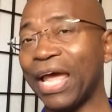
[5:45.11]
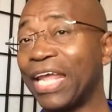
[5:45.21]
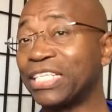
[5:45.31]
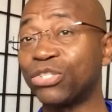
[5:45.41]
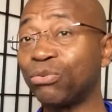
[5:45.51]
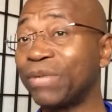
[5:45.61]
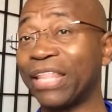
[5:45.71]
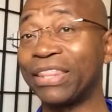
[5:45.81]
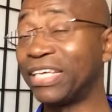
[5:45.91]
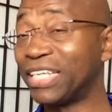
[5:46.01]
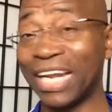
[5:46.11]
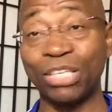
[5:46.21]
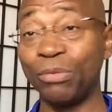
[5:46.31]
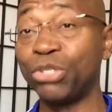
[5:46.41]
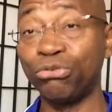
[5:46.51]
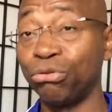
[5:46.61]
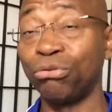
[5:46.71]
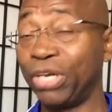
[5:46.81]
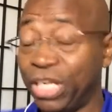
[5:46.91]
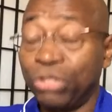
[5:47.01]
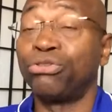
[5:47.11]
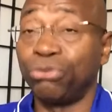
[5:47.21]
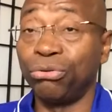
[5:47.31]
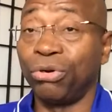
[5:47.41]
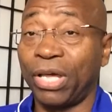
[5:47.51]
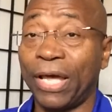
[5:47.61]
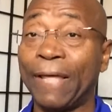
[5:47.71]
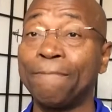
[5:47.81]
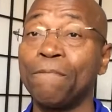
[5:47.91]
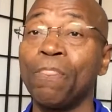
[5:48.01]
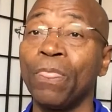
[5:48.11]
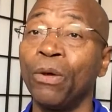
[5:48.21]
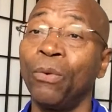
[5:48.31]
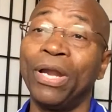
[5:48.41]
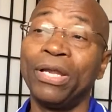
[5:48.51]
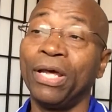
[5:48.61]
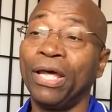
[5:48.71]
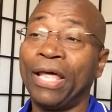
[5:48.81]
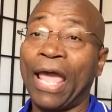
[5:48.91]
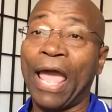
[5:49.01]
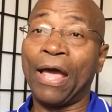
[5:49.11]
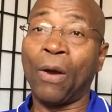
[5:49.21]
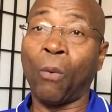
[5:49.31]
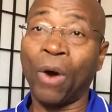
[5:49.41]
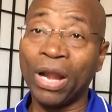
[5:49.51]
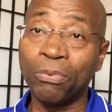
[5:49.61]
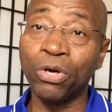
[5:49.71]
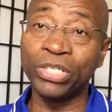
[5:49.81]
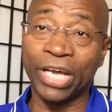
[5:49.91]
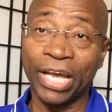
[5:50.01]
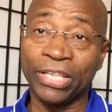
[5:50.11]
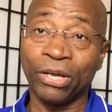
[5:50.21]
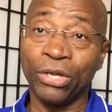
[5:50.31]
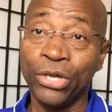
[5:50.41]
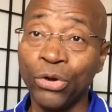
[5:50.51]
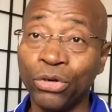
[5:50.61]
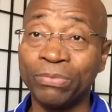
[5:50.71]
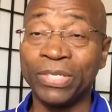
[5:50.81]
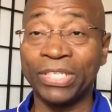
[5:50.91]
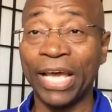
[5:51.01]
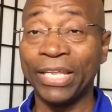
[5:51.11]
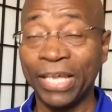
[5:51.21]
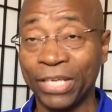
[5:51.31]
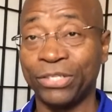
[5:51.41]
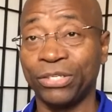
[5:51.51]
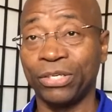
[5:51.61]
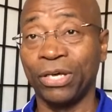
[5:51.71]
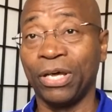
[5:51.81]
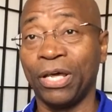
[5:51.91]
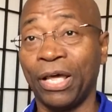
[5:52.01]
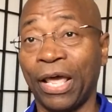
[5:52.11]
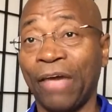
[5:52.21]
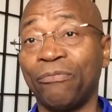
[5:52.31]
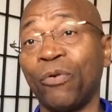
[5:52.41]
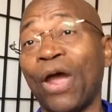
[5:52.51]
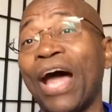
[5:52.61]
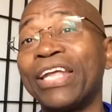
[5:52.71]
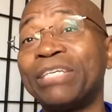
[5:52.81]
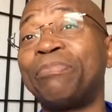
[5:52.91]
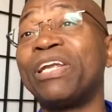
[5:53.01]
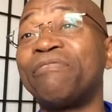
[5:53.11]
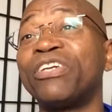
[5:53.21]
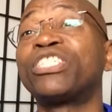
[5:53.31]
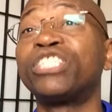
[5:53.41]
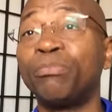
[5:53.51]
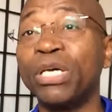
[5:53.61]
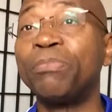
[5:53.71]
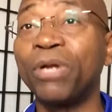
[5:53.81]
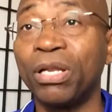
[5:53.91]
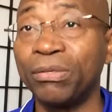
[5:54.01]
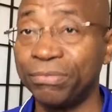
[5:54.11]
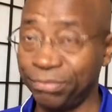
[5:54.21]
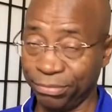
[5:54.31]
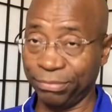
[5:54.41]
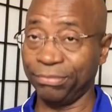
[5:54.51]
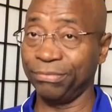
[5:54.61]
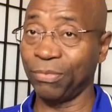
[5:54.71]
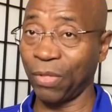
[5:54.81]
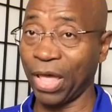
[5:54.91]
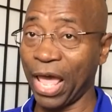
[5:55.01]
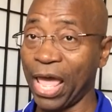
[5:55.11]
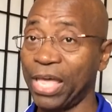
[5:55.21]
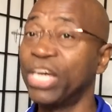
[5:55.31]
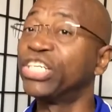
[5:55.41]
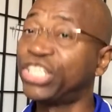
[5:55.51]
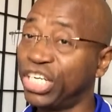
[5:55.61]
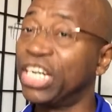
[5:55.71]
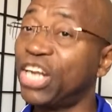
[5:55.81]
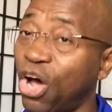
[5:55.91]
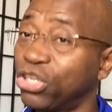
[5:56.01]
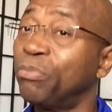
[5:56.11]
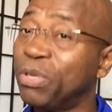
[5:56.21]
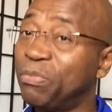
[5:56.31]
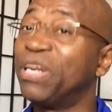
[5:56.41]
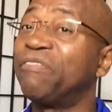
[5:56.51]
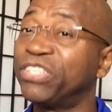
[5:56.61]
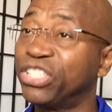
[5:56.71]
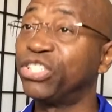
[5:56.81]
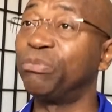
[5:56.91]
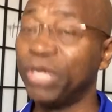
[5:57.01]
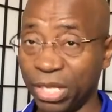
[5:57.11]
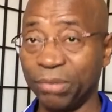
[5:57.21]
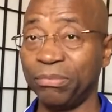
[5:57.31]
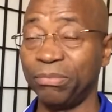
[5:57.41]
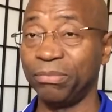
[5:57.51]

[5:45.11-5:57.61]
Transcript: let's assume that let's say that to be true it is true okay well one approach to ethical egoism to say this if morality is beneficial to people okay shouldn't it also be beneficial to me